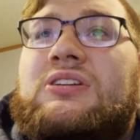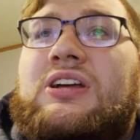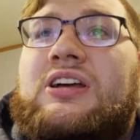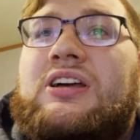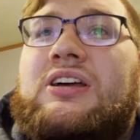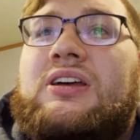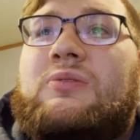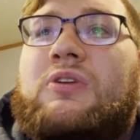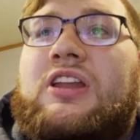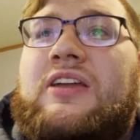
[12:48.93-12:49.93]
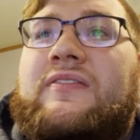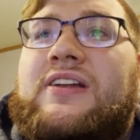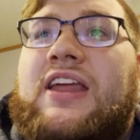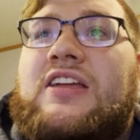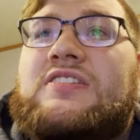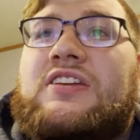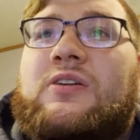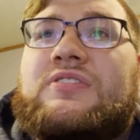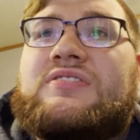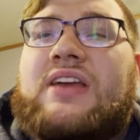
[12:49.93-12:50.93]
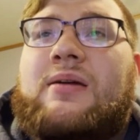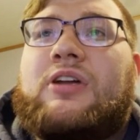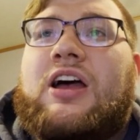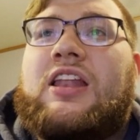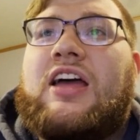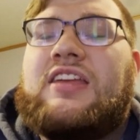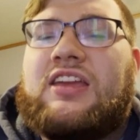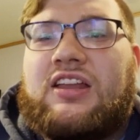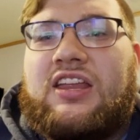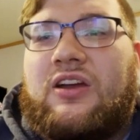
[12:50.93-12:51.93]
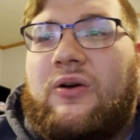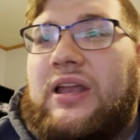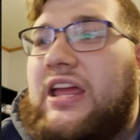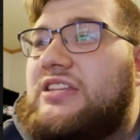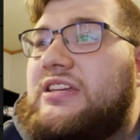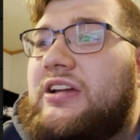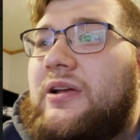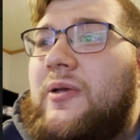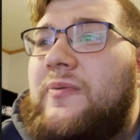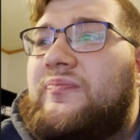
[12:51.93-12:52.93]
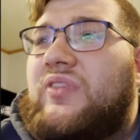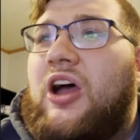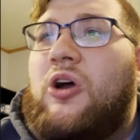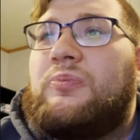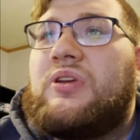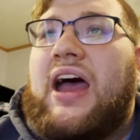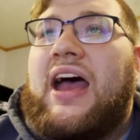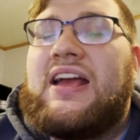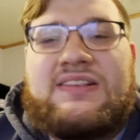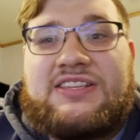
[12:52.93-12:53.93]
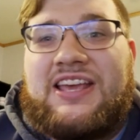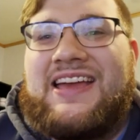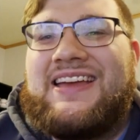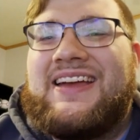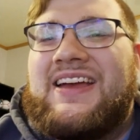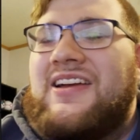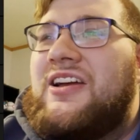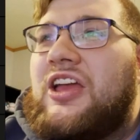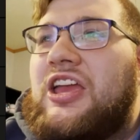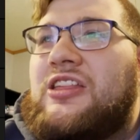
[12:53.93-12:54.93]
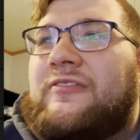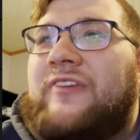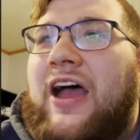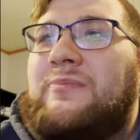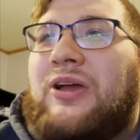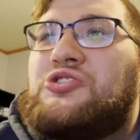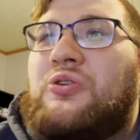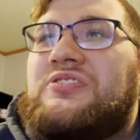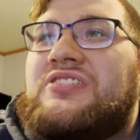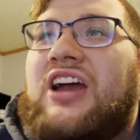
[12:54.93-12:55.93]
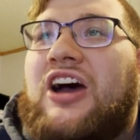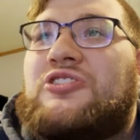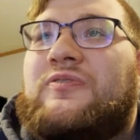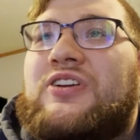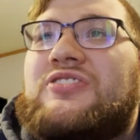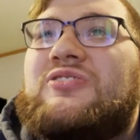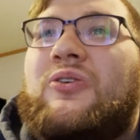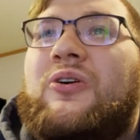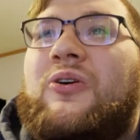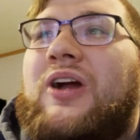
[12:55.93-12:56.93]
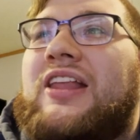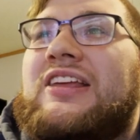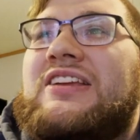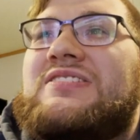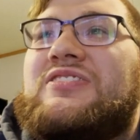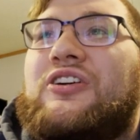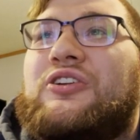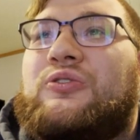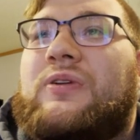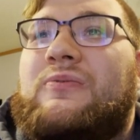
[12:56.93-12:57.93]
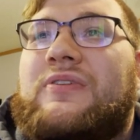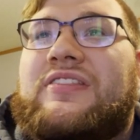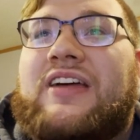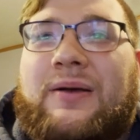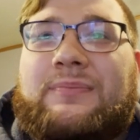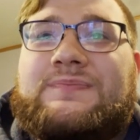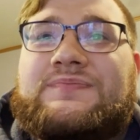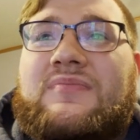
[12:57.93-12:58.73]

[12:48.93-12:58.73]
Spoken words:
We're going to give it an A tier with Samurott. I think it can go in A tier. I hope you guys either find my choices controversial or at least agree with them.